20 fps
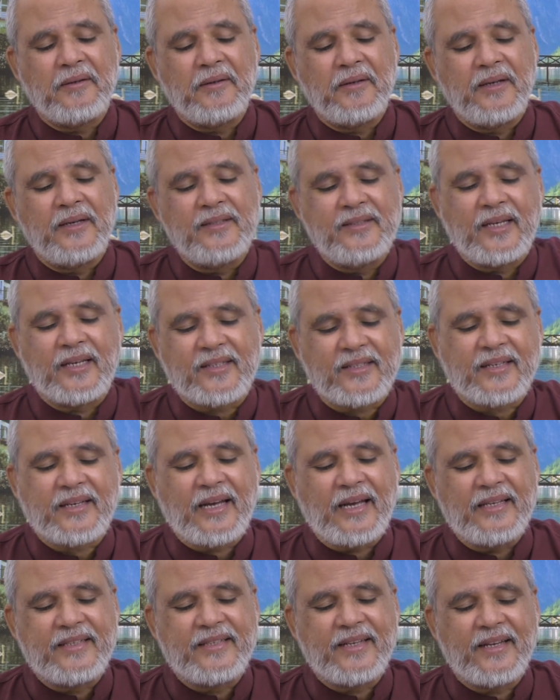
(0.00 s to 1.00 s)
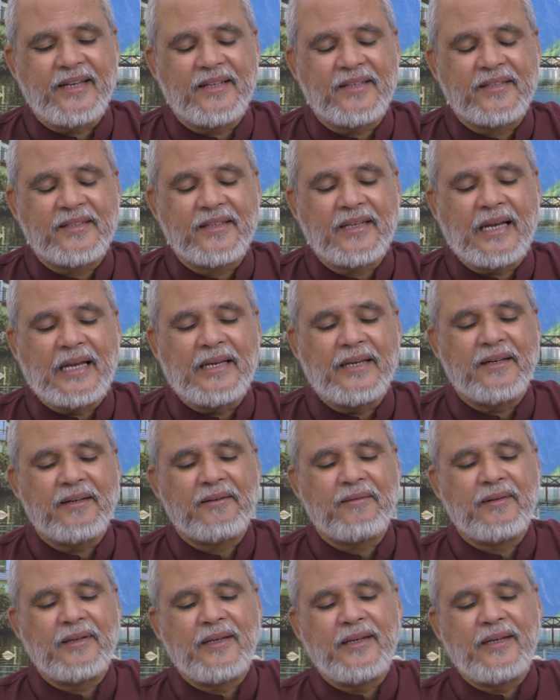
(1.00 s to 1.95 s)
it just catches and